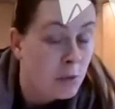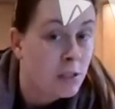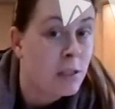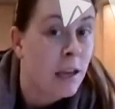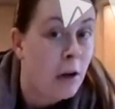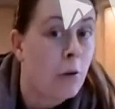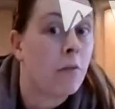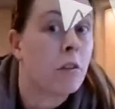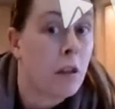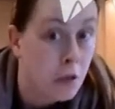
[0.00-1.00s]
to see how
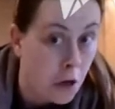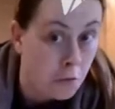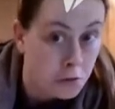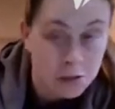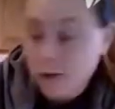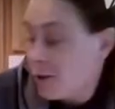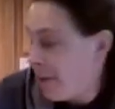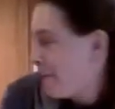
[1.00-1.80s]
everything goes.